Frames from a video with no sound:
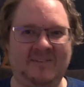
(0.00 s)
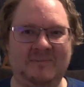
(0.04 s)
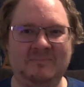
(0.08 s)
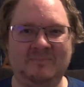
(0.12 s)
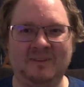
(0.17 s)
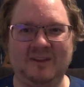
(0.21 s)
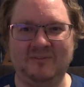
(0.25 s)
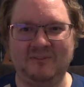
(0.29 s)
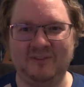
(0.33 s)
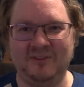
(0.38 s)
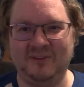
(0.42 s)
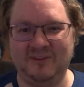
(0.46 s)

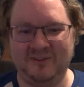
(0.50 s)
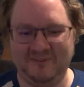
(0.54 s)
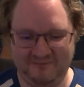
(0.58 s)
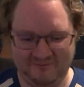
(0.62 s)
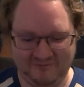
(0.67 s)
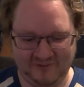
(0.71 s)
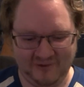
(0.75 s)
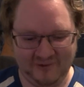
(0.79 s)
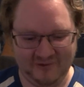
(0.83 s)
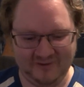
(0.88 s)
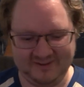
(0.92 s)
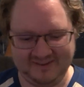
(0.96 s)
definitely looking
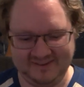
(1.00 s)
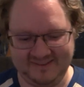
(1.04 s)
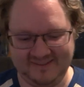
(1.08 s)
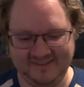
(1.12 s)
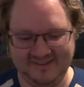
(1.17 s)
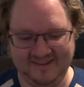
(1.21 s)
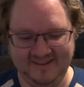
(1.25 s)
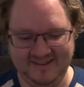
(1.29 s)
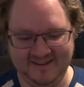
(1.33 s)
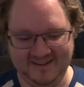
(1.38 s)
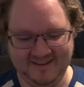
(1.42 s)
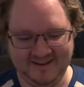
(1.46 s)
forward to
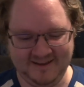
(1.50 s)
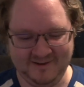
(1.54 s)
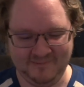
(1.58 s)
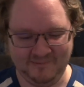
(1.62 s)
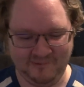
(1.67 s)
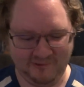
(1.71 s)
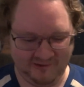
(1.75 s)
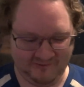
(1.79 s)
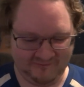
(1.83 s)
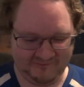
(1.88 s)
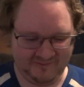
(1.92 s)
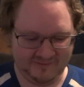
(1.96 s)
seeing
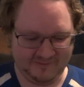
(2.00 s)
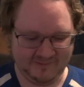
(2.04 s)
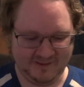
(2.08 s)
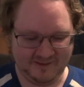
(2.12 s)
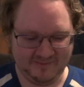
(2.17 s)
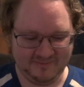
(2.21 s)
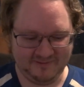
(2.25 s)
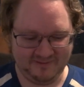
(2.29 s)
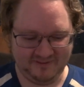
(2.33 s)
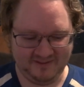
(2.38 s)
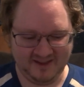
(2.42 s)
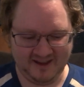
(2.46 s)
more from
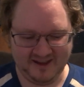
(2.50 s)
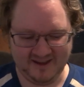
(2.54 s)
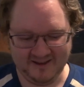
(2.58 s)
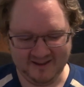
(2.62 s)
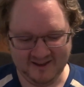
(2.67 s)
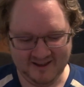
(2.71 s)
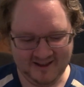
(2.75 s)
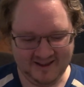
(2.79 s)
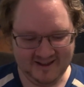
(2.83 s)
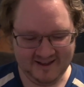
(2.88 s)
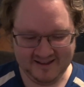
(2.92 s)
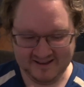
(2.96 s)
them. So yeah,
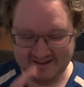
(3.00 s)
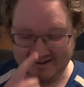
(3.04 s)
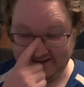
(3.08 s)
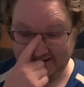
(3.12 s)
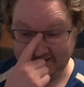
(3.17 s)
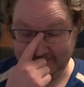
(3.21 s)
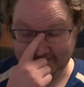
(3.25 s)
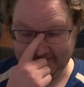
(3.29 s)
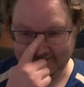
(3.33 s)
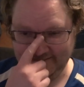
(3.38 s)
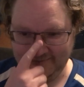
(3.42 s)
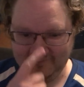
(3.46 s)

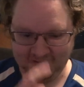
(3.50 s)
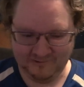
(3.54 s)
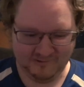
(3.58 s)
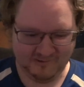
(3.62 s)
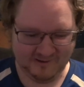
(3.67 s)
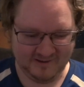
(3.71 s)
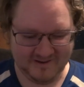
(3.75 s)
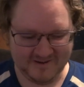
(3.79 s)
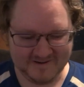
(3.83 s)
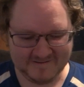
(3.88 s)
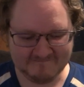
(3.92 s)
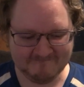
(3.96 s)
gonna do
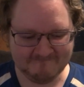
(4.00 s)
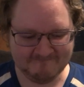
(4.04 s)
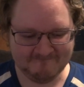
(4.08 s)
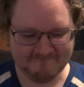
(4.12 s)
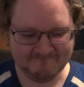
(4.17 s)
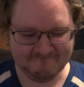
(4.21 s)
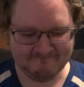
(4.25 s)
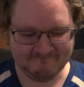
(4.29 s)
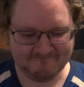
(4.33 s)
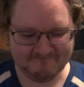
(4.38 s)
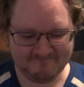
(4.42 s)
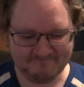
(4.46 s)
a
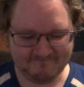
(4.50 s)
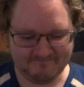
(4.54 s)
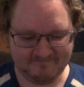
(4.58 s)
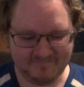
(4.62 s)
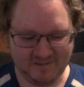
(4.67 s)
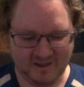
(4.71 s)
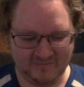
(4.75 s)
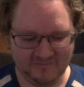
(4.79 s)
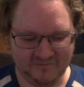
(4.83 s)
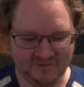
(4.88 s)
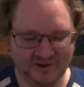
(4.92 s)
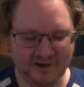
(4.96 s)

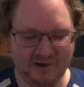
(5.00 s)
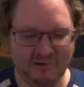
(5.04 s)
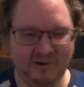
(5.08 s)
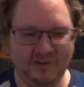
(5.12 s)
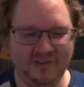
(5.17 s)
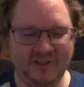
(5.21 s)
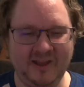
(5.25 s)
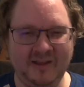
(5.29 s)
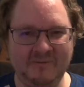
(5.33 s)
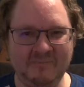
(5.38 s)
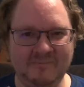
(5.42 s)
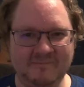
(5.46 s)
video on
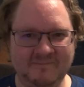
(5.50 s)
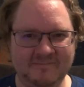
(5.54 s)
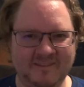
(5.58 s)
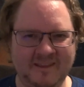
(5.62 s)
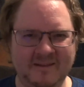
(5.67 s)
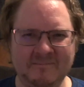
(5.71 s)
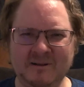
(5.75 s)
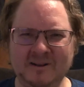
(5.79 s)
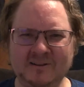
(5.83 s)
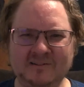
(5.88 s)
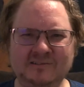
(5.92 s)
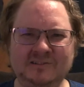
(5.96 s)
them.
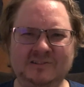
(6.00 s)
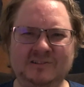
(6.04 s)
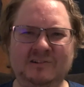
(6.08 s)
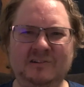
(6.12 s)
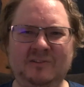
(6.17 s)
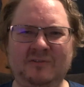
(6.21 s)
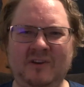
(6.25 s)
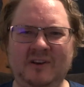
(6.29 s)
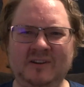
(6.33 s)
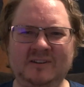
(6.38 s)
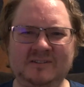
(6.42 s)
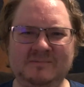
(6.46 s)
I'm not so sure
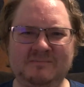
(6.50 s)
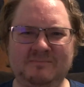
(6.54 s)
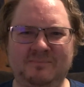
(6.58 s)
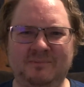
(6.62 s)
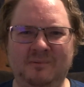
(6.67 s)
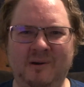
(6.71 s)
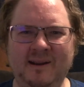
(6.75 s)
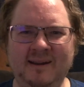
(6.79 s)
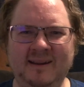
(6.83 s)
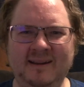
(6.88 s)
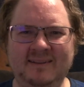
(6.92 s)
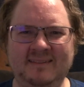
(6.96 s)
if I should
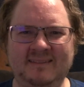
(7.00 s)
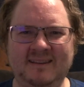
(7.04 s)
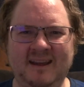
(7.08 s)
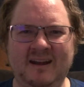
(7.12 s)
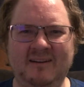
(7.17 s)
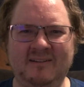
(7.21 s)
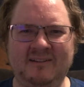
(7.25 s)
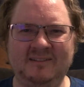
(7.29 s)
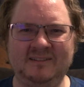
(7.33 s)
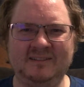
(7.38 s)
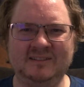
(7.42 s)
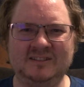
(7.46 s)
break it
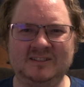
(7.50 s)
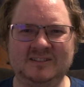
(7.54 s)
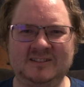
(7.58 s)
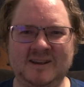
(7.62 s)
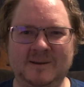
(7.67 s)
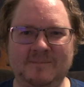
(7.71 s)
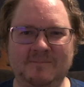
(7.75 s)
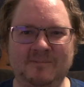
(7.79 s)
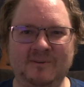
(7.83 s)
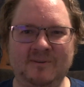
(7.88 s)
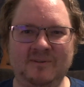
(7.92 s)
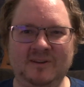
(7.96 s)
down into
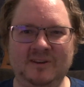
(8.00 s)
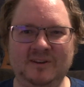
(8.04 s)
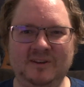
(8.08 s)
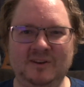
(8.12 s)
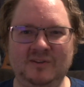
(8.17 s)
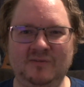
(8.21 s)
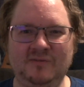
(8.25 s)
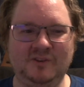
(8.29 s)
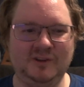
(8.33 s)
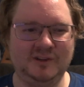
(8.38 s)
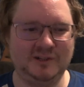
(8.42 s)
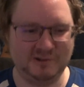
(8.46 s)
separate
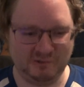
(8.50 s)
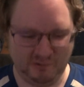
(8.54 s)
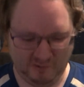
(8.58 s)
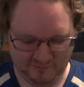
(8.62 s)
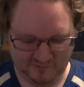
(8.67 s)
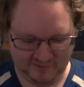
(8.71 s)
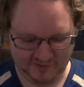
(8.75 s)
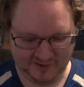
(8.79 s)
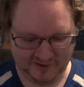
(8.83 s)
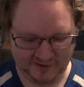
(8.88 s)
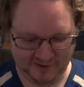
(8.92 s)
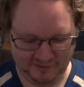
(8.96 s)
individual
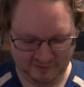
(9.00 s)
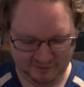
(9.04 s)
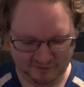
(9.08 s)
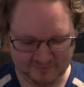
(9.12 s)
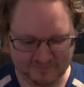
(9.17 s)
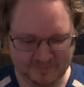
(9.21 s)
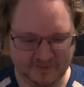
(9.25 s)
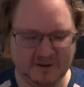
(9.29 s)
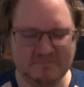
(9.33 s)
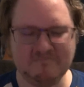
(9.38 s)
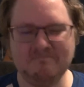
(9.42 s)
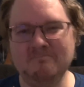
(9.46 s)
videos,
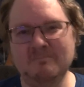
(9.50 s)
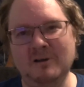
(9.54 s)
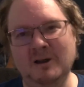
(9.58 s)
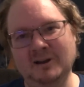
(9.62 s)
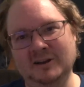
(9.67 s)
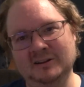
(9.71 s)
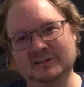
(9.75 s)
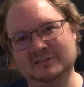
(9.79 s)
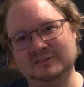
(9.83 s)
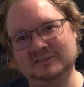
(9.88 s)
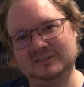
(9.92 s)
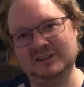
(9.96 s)
but I
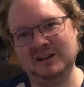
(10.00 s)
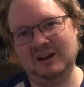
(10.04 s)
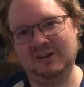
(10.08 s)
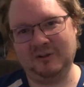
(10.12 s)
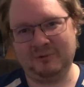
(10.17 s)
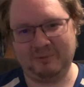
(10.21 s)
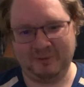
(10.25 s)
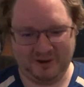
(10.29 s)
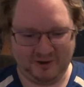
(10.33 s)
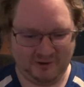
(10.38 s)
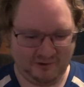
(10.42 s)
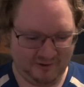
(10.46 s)
guess we'll see how
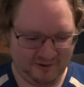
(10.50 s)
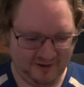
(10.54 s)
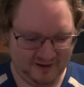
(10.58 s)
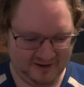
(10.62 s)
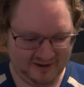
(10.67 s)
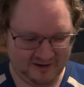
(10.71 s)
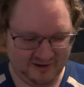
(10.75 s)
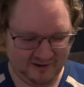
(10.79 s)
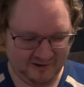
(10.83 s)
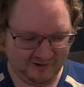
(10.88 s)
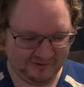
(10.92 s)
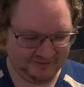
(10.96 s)
the recording
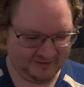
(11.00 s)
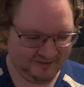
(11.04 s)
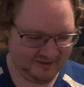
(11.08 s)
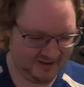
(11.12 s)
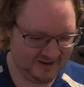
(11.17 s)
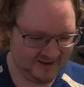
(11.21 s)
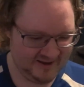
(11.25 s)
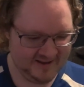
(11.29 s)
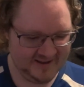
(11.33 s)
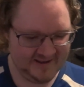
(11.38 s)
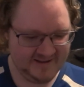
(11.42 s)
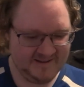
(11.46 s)
goes.
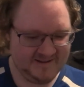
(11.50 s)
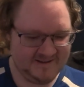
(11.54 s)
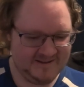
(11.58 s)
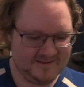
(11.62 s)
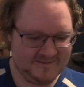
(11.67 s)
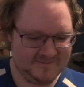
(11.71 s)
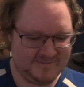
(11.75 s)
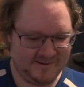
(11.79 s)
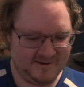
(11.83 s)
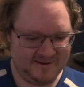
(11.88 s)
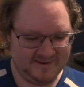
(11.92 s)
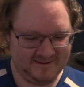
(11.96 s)

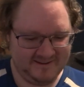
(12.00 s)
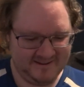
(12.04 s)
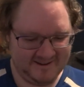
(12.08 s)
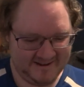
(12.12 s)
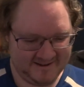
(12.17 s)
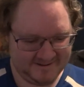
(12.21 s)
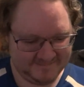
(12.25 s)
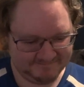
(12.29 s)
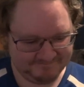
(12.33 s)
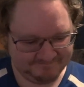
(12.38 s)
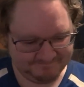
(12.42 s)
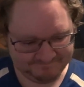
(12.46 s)
But
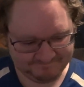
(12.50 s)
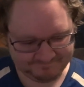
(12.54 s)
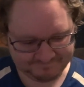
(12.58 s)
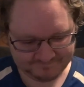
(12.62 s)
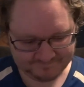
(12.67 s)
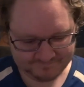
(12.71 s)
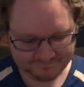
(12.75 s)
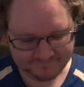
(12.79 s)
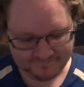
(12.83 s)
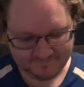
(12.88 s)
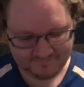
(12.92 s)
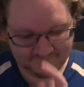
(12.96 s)
yeah,
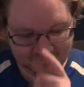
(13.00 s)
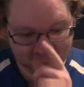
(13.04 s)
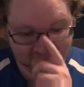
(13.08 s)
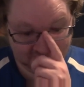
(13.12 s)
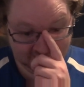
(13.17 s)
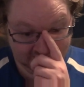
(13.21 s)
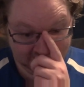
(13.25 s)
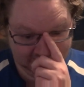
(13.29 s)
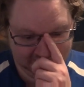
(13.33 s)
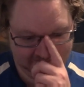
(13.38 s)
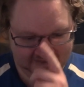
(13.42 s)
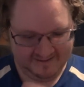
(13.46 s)

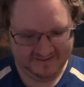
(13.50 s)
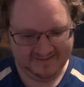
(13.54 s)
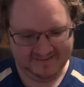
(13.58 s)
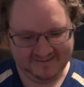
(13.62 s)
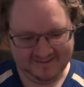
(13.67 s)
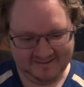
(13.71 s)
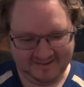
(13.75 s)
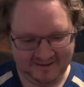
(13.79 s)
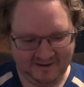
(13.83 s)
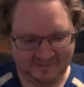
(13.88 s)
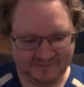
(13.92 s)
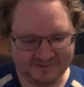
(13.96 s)
I
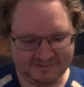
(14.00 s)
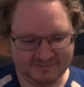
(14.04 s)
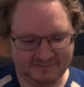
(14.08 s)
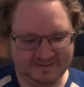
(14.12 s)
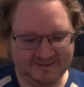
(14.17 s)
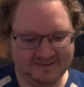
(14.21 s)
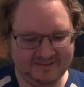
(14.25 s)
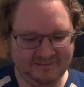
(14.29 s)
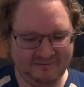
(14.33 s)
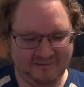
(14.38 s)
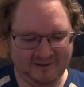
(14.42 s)
always went to